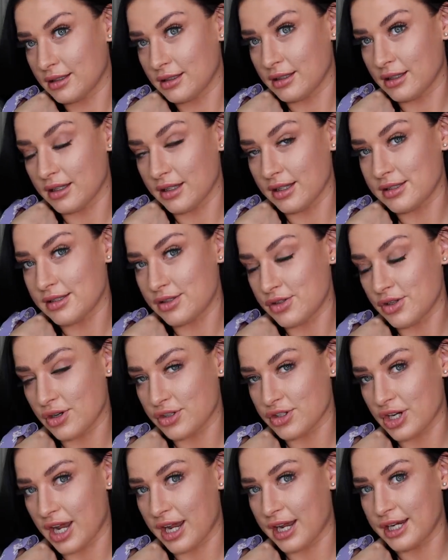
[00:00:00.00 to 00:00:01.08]
girl, this is your
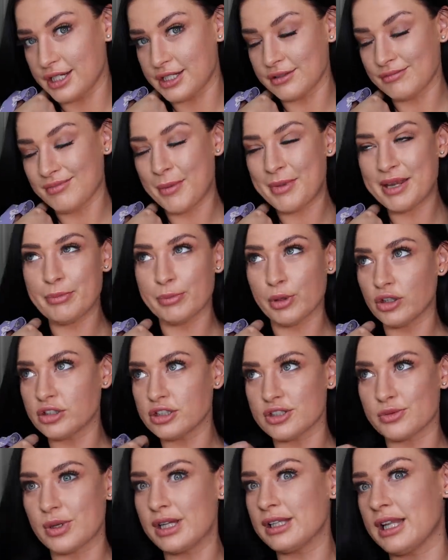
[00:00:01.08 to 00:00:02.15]
shade. I mean, blonde
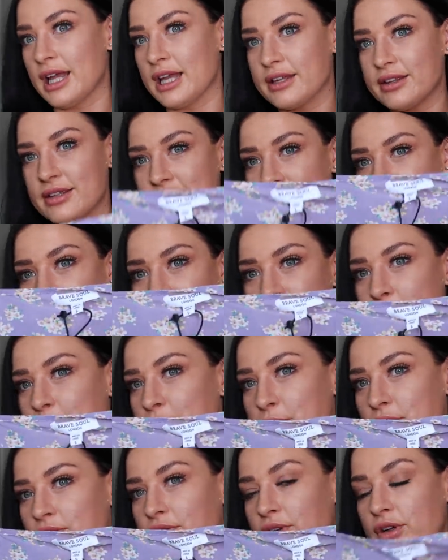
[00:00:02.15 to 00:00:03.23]
as well. Like, this is just a
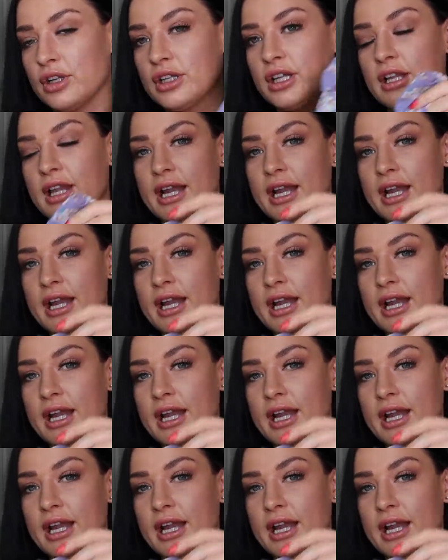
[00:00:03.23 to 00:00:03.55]
beautiful colour.